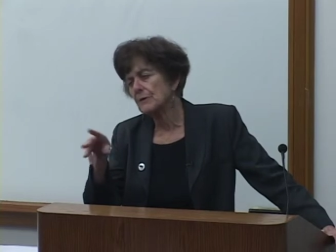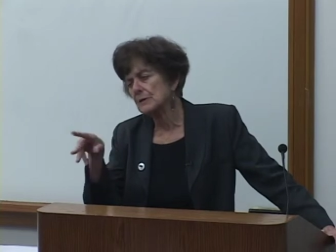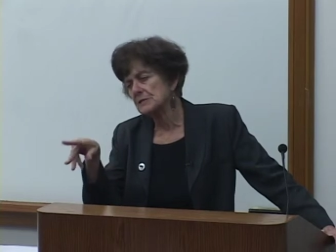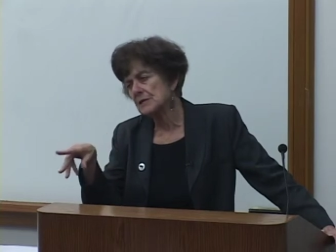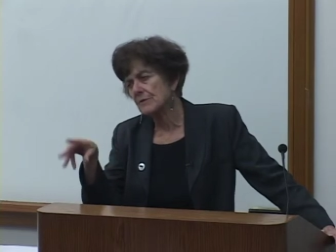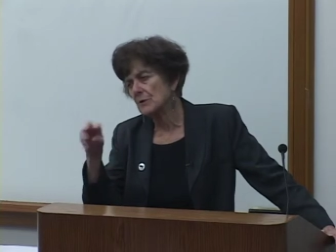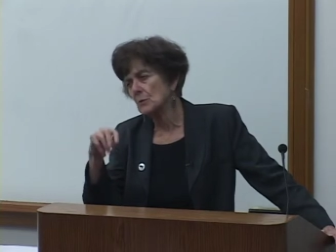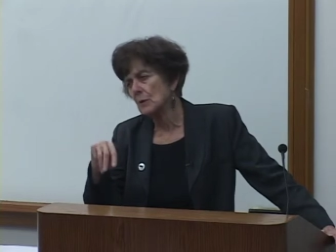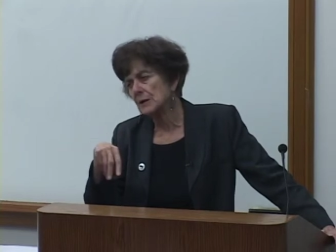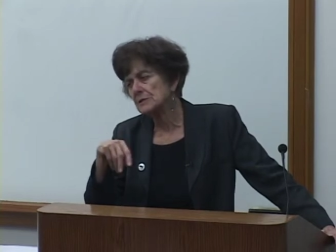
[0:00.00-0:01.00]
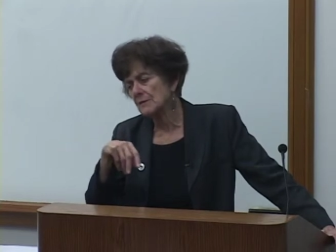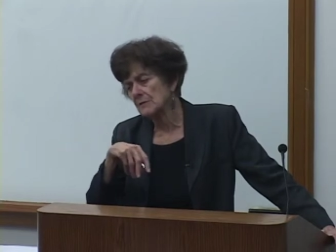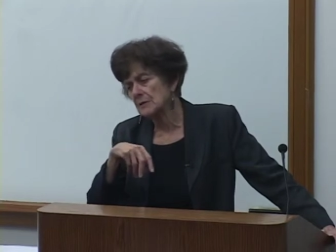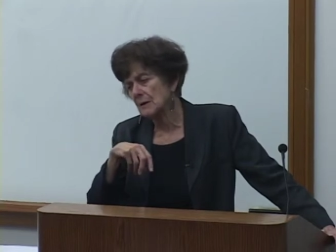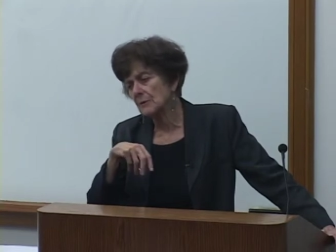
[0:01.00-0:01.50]
and southern wings of the
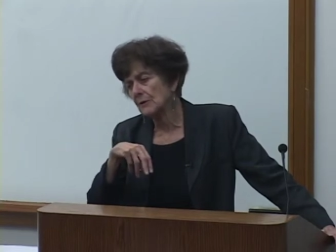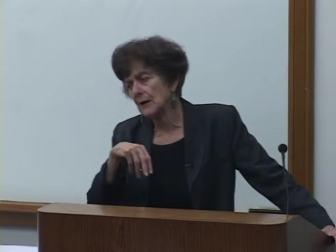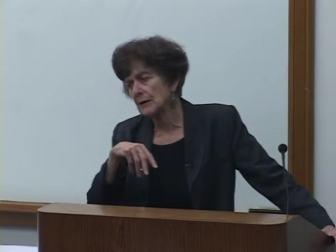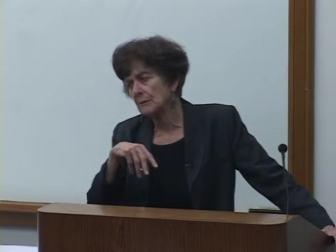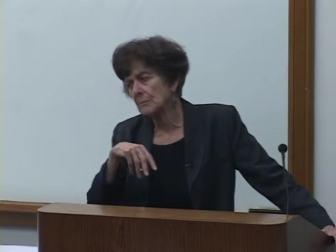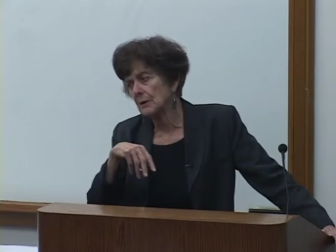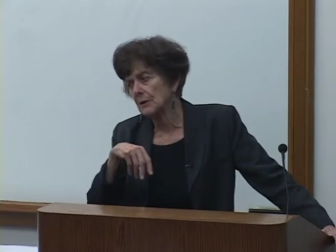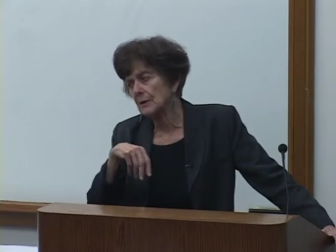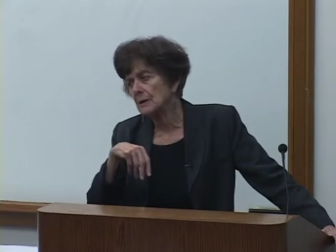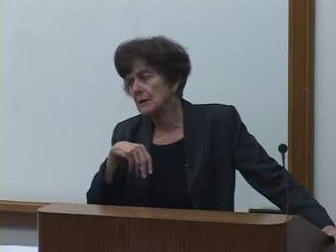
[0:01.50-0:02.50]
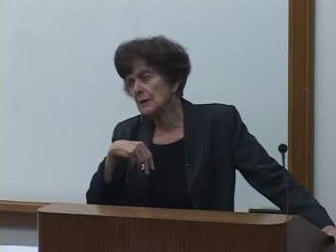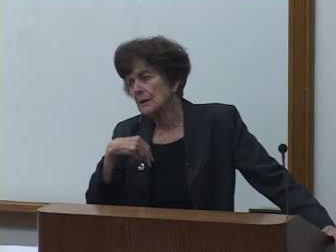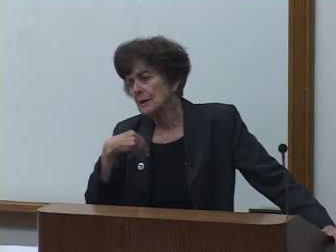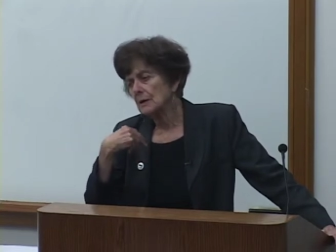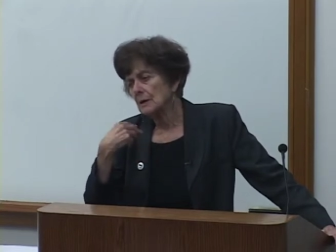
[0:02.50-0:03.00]
Democratic Party
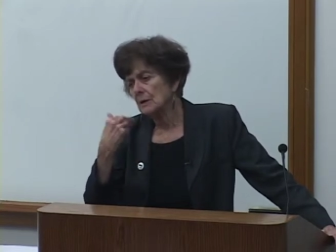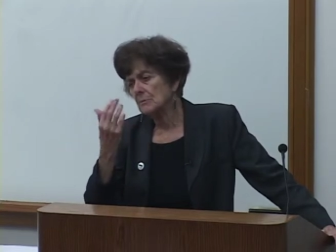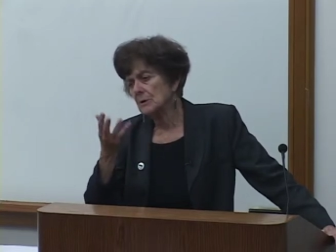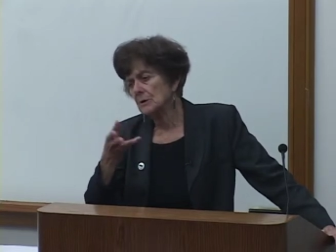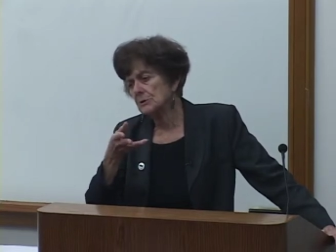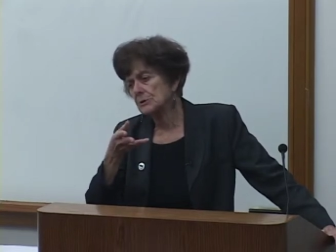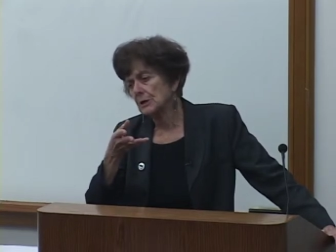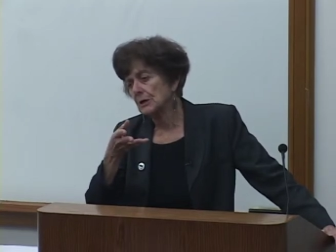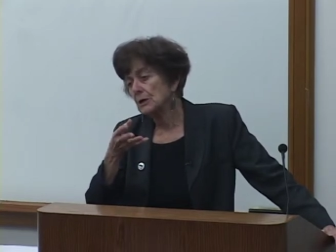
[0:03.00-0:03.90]
emerging.